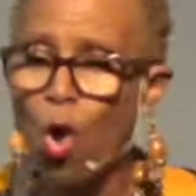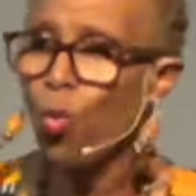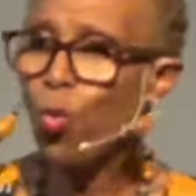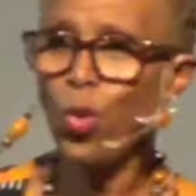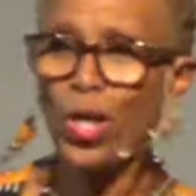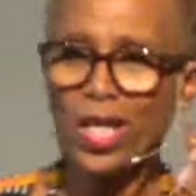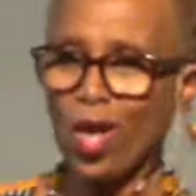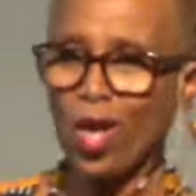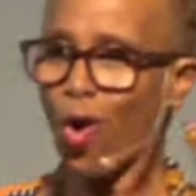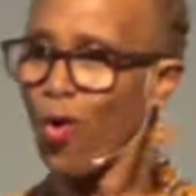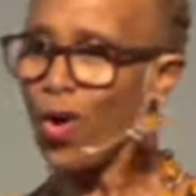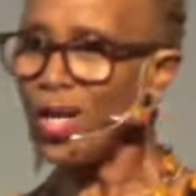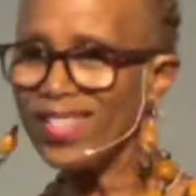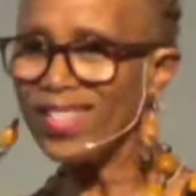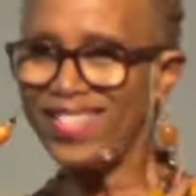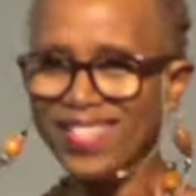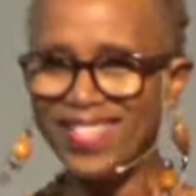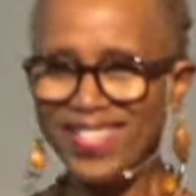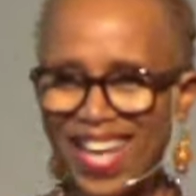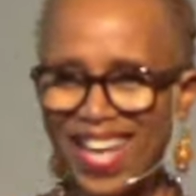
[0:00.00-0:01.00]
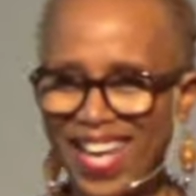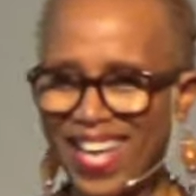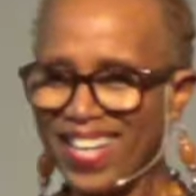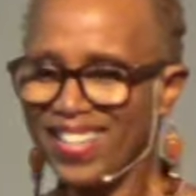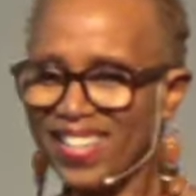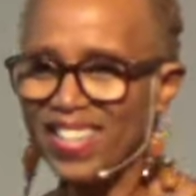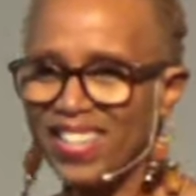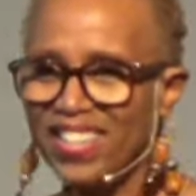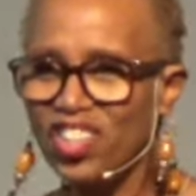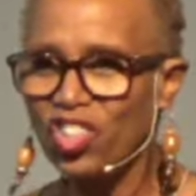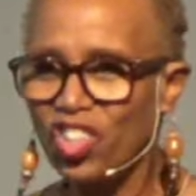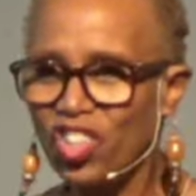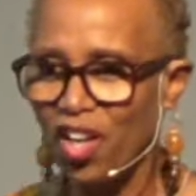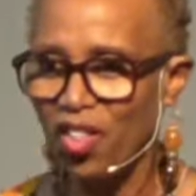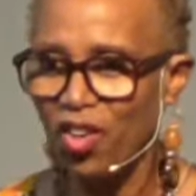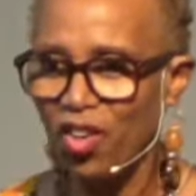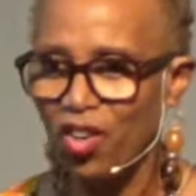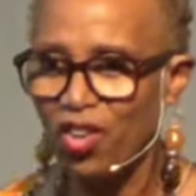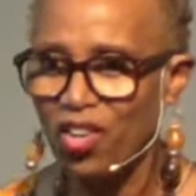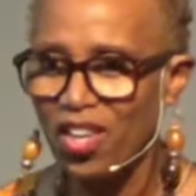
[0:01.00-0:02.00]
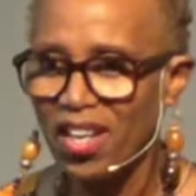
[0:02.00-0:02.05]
We don't understand each other.